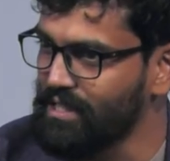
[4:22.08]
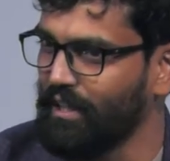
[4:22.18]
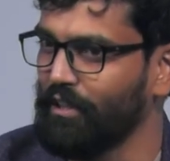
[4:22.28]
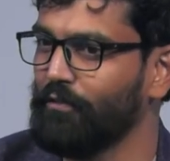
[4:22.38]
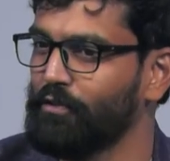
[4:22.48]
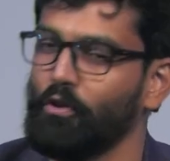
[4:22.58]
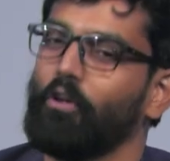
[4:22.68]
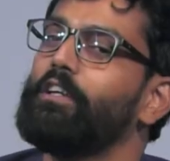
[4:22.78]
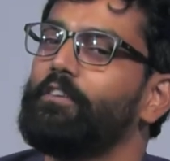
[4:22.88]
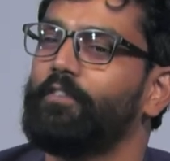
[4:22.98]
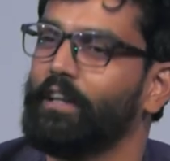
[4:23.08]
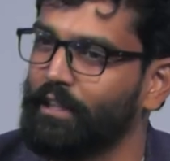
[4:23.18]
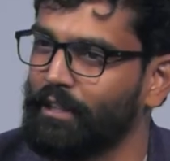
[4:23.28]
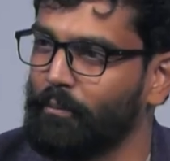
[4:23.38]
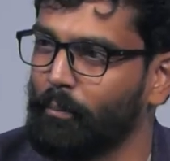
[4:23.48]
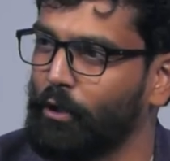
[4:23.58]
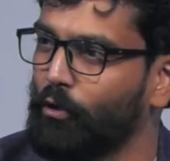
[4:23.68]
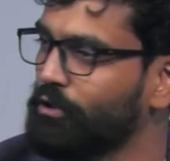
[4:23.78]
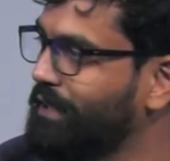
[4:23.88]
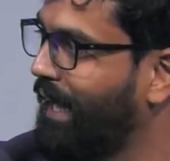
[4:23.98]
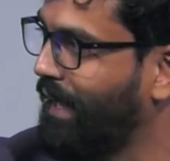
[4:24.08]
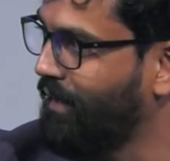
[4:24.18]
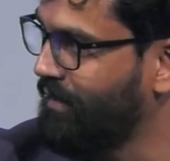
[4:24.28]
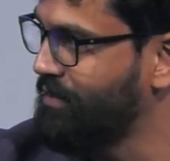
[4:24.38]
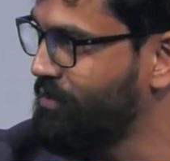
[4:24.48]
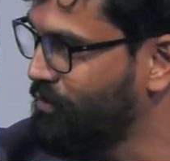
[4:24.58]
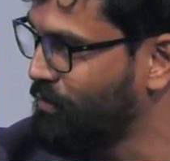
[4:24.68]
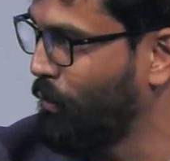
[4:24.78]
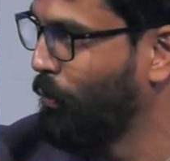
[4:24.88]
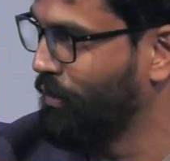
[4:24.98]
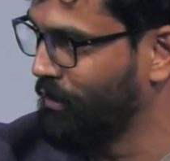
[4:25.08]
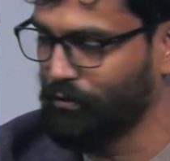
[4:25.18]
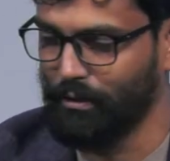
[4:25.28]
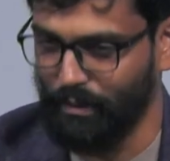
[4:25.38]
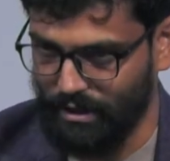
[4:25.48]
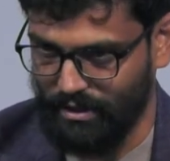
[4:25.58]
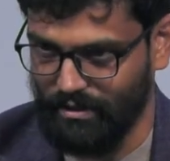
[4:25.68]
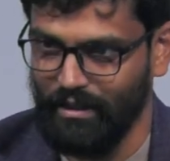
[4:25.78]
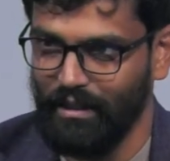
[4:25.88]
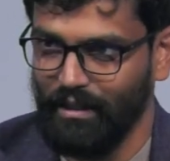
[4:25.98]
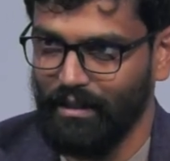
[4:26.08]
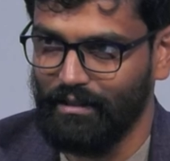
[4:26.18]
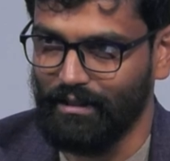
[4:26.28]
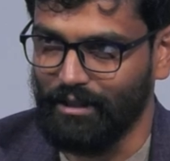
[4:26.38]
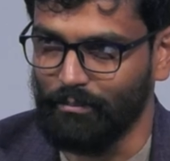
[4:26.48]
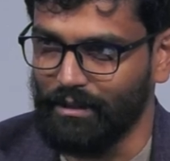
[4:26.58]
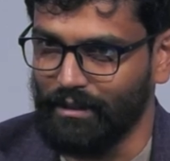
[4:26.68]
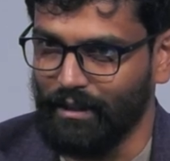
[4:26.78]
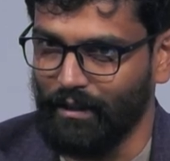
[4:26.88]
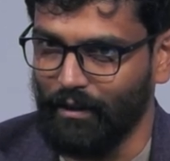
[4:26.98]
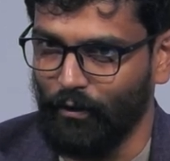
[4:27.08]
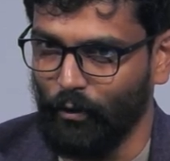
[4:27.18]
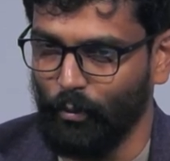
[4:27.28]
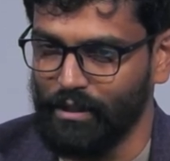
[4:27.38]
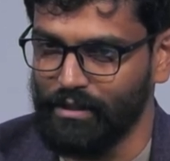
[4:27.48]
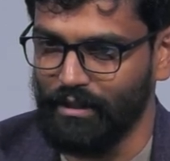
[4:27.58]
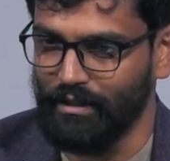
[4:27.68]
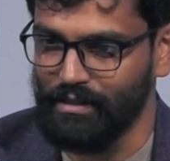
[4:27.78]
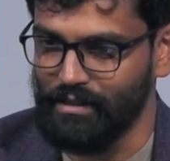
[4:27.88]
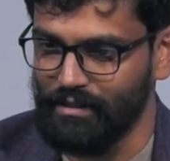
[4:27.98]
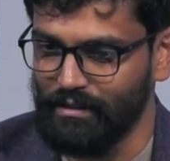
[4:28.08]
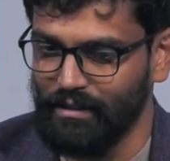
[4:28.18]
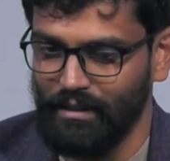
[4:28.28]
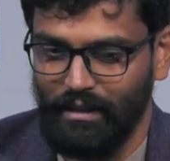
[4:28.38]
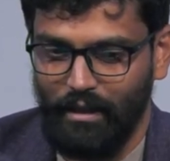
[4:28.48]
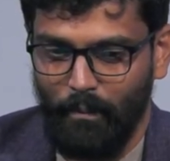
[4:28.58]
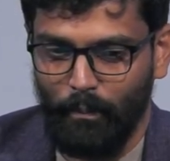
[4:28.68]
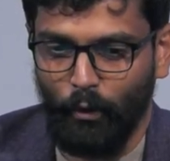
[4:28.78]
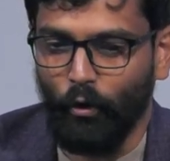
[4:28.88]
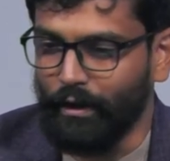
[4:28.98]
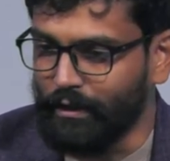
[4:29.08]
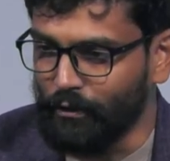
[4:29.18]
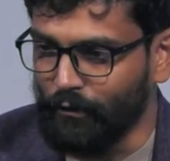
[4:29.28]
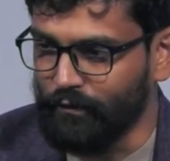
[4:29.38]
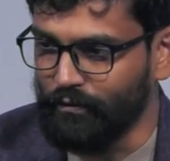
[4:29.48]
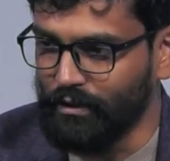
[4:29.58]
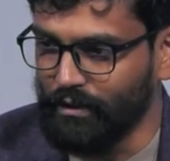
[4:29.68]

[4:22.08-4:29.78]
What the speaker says: kind of solidifying because AI is thrown into the picture? That's something that I always think is a product of the